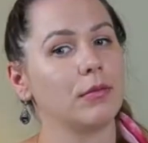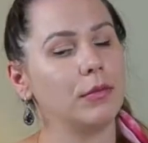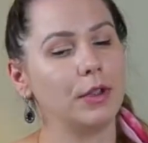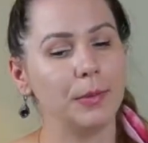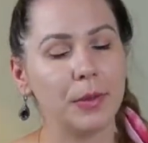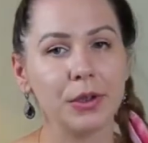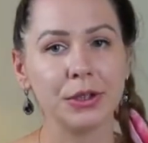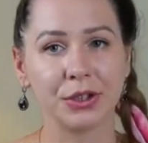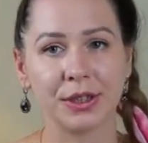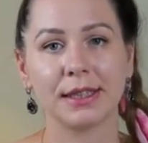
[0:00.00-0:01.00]
the more
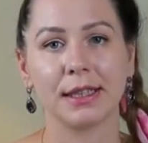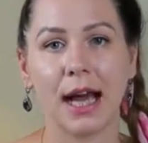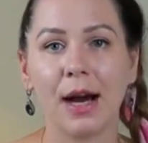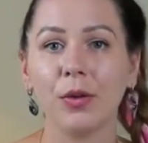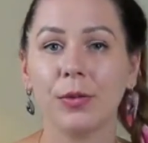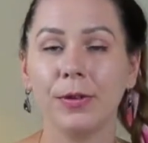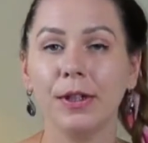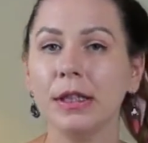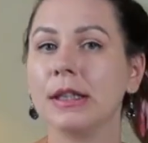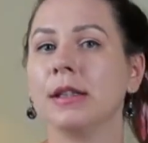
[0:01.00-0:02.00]
interesting
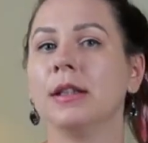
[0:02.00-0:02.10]
outfit,